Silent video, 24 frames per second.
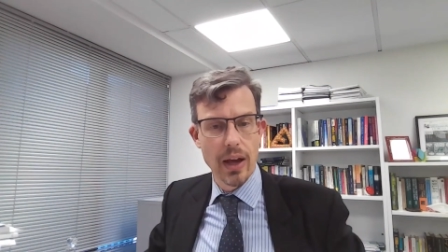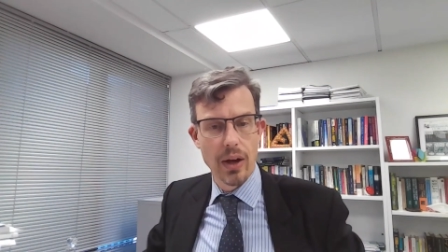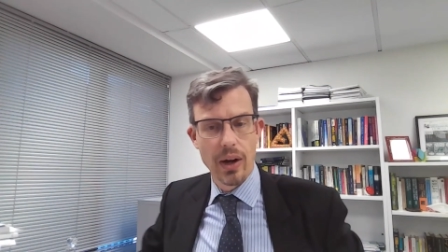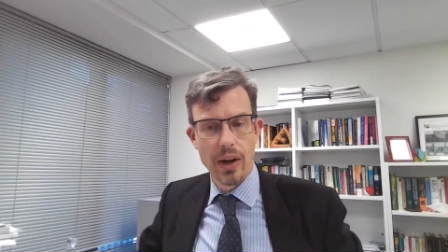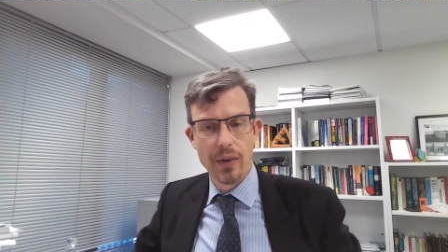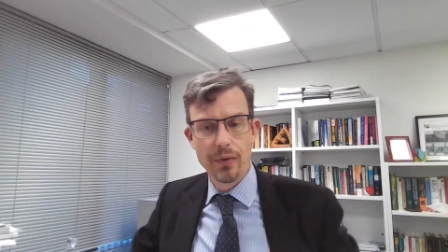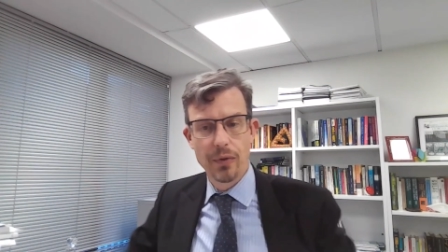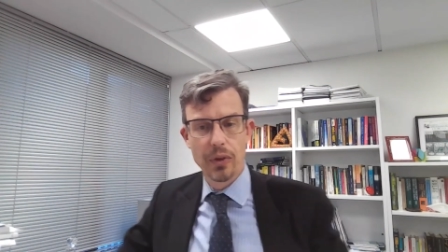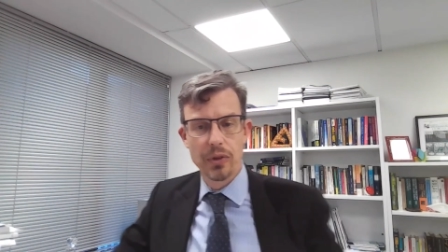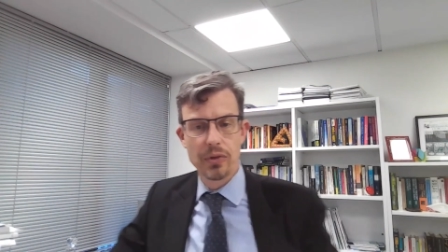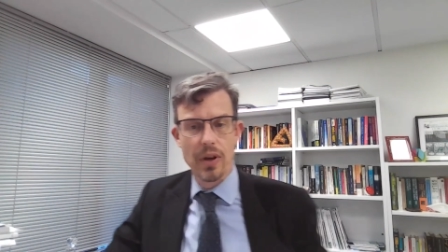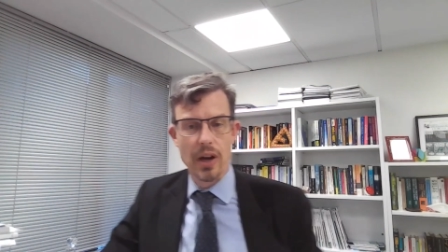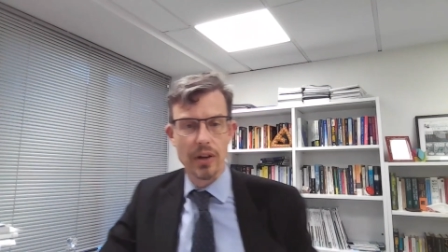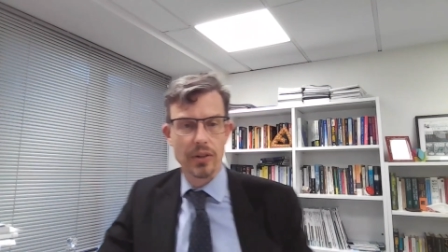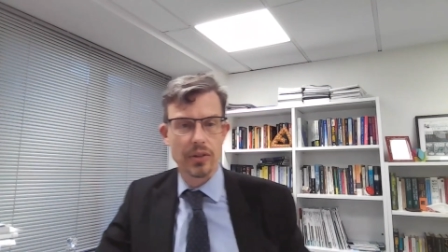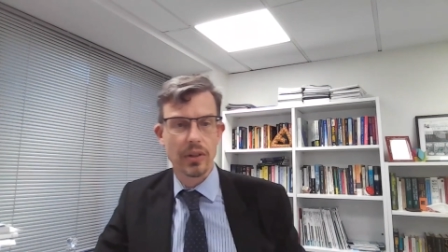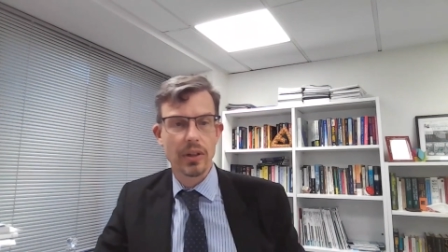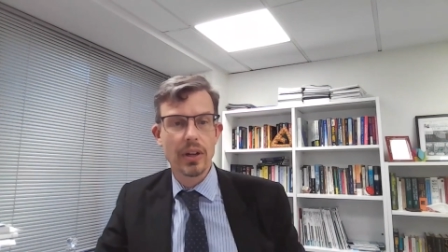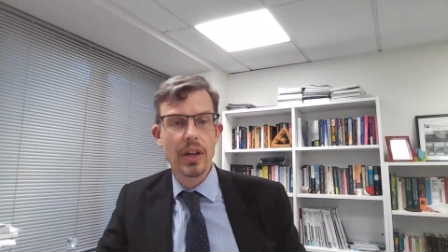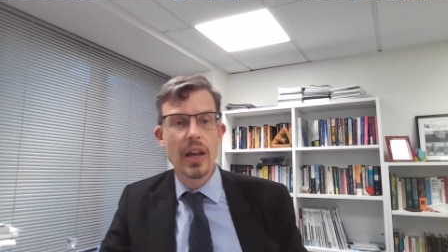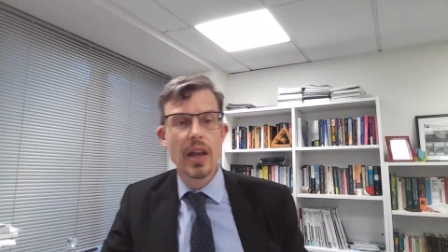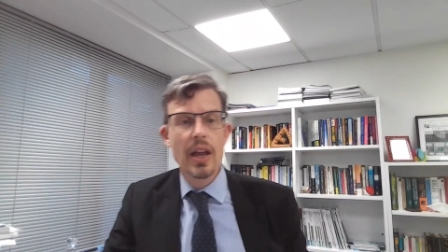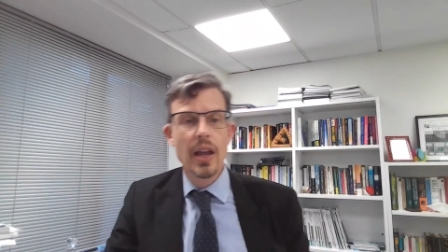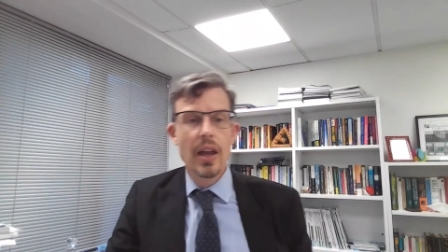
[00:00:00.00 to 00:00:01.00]
lay out
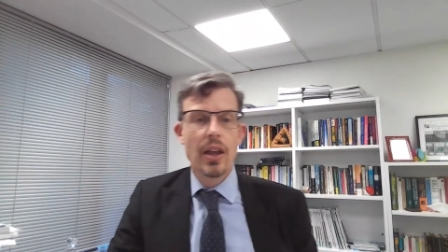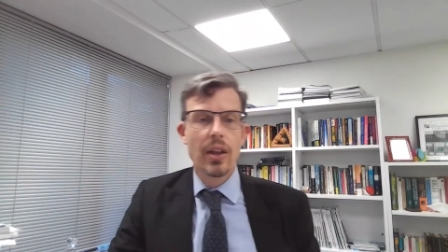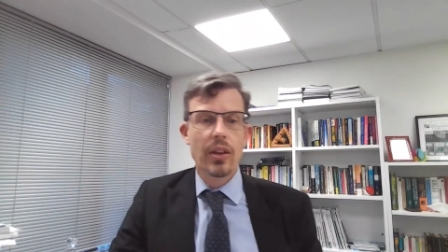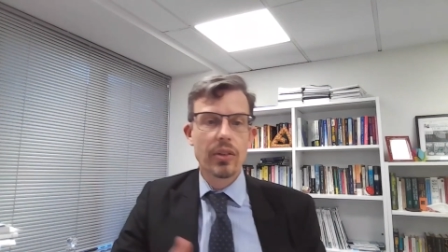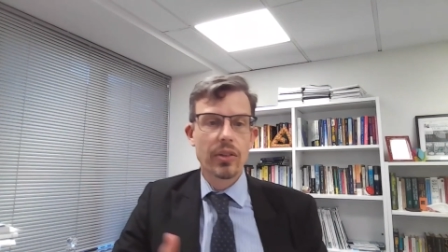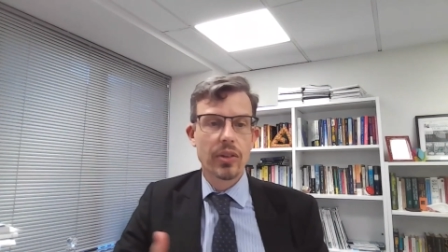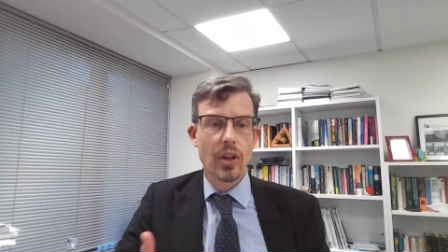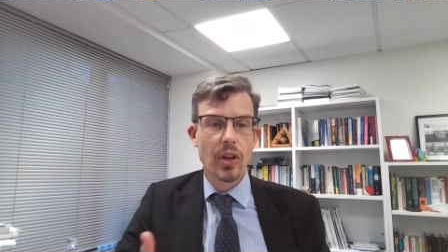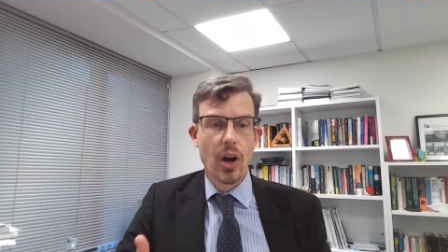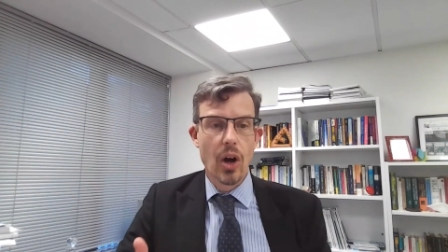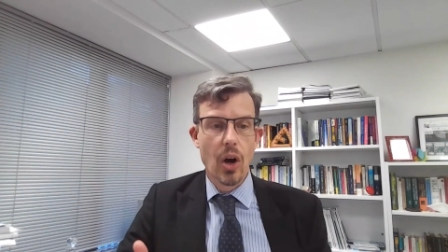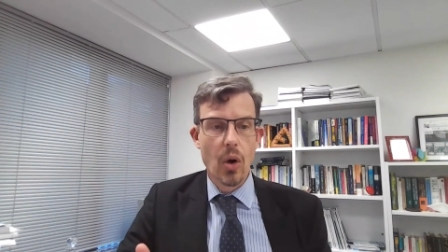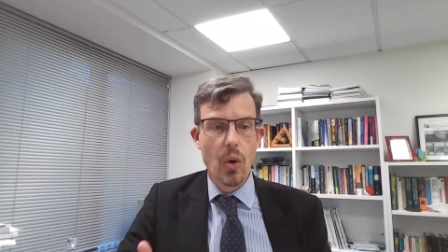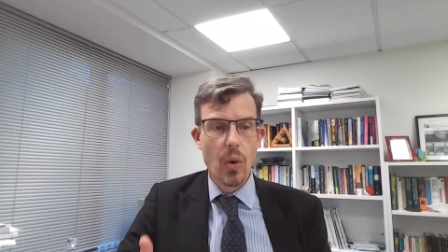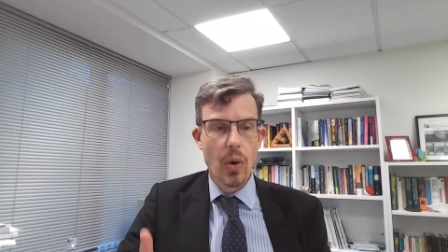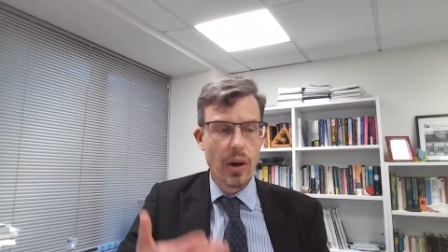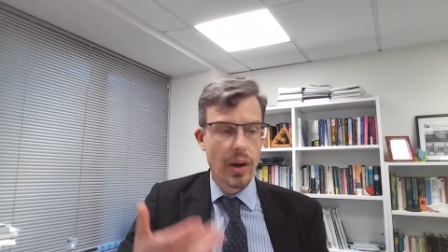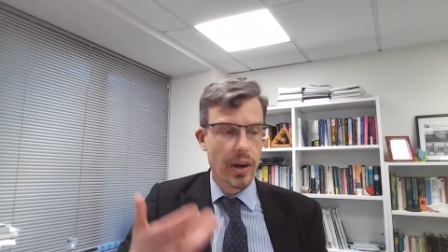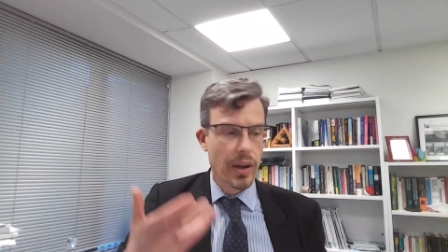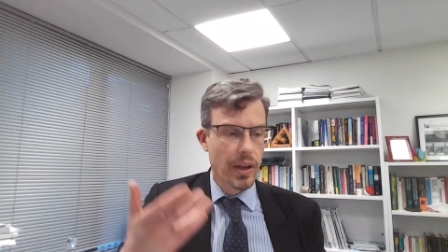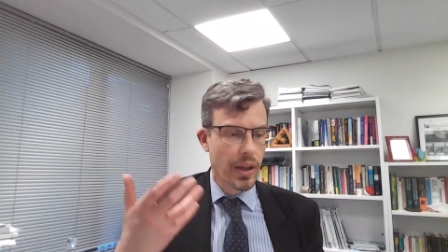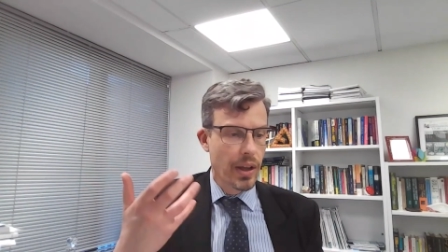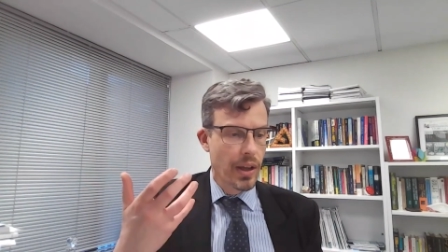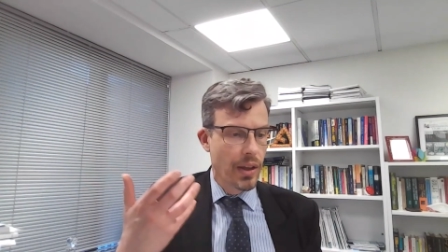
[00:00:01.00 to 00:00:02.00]
infrastructure.
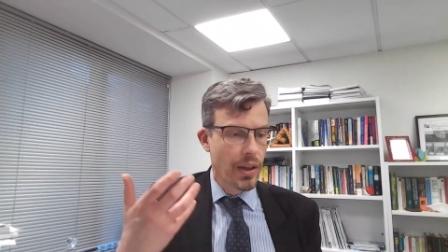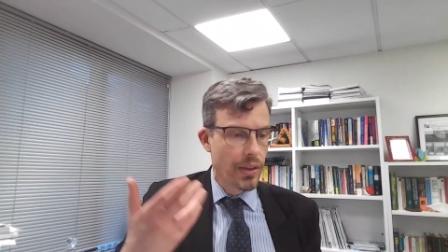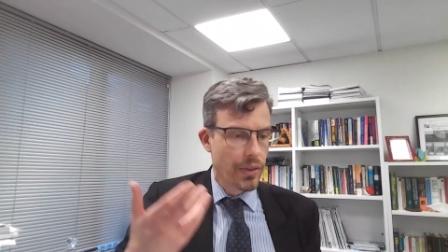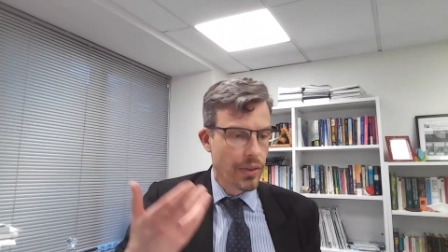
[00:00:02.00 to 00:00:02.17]
So